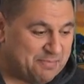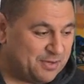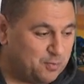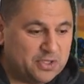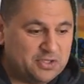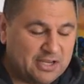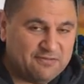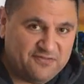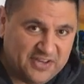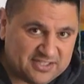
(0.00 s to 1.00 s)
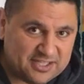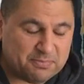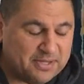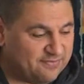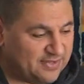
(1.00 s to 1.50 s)
And when they visit
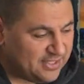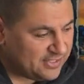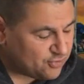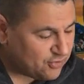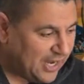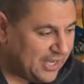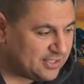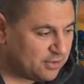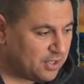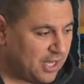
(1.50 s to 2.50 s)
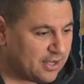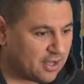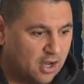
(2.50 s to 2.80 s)
him and they tried, they were like,